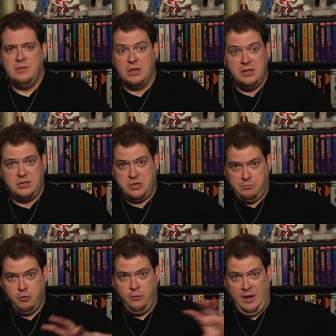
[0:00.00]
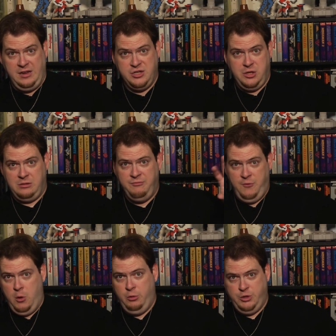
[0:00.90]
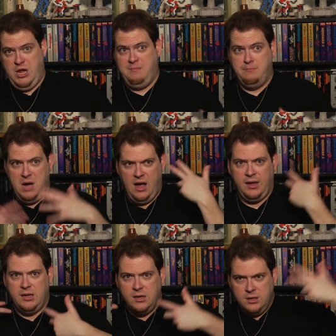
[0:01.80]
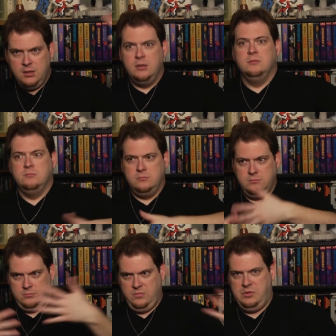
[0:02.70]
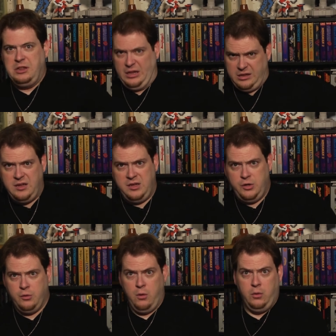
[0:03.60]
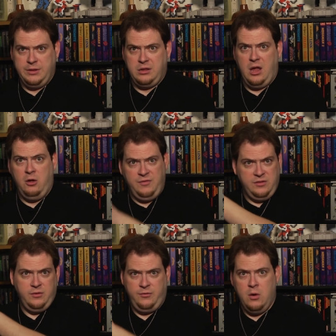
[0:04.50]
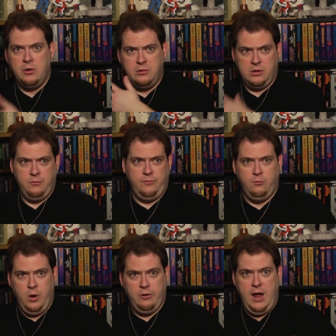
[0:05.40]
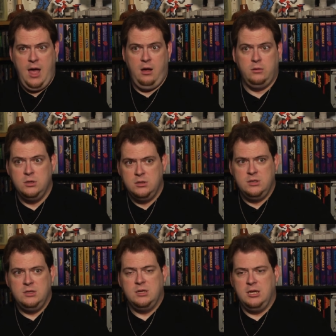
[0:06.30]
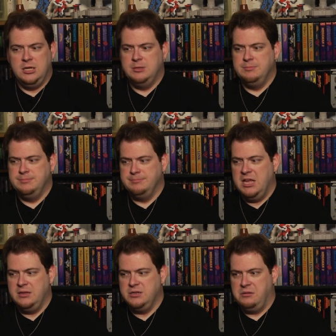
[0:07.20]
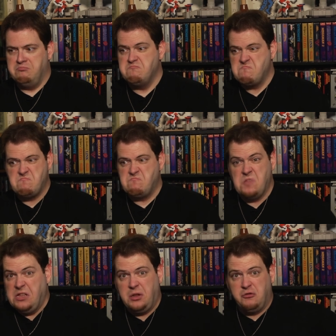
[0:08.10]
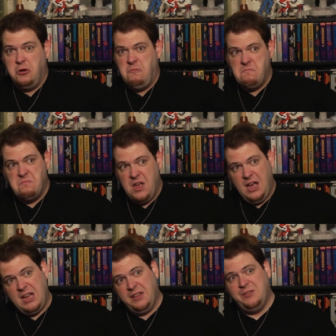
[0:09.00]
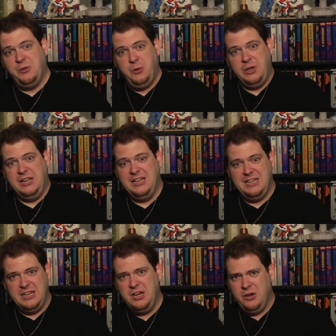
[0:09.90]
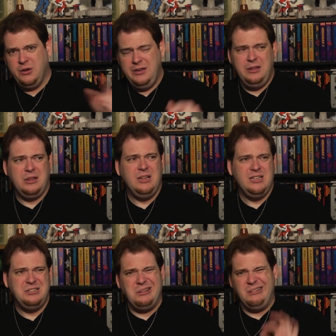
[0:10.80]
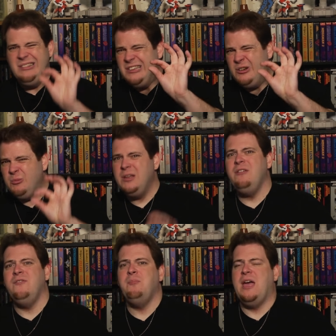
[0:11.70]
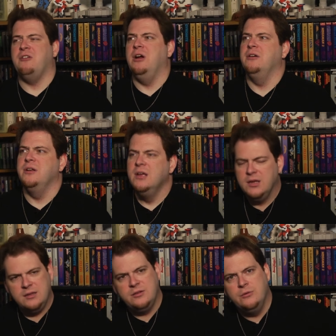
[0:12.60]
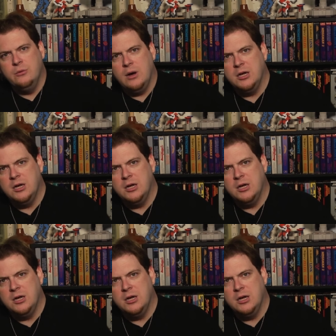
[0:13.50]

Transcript: See, it's just proof. I didn't just Photoshop my 16-year-old self into photos of Weird Al. It's true. I got to do it. And here is just a little bit of a background to